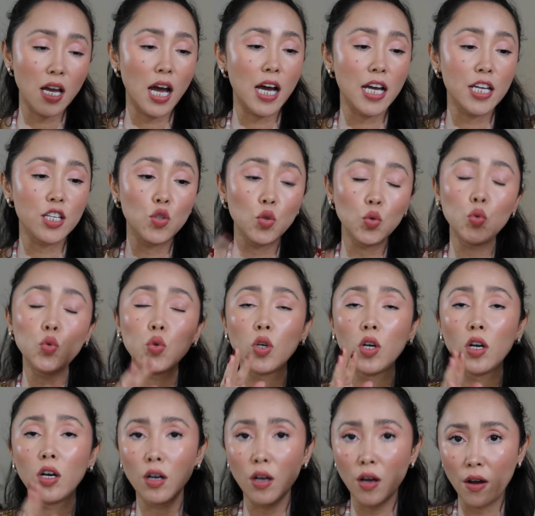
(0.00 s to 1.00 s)
I do
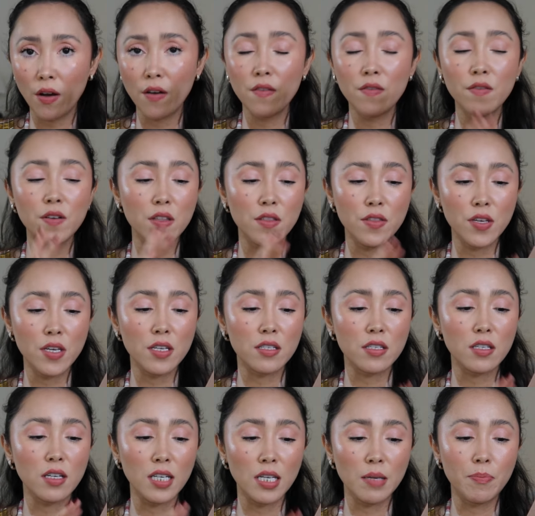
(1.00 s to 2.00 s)
love
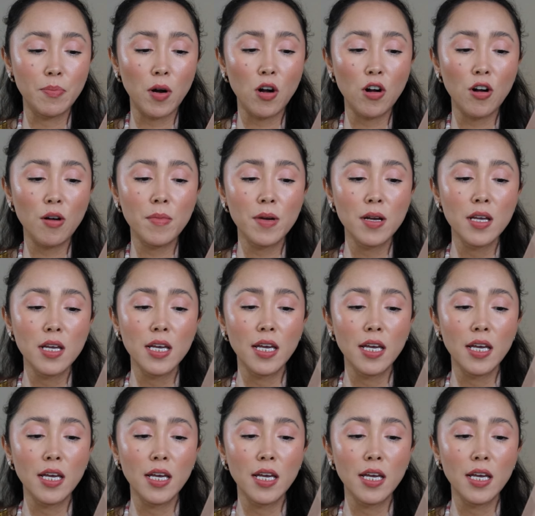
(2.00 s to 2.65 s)
this lip balm.